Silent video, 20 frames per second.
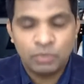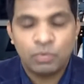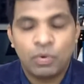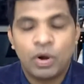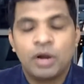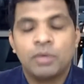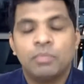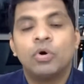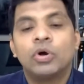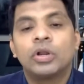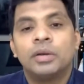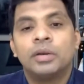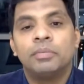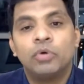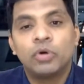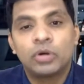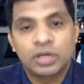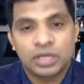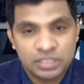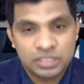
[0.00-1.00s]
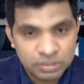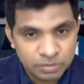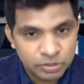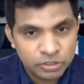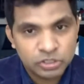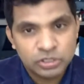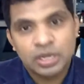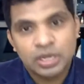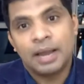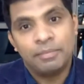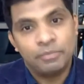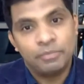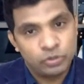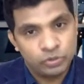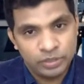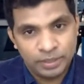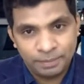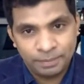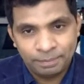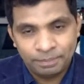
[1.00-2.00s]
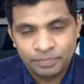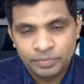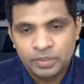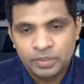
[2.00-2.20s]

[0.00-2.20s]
They want more and more customers to come to them.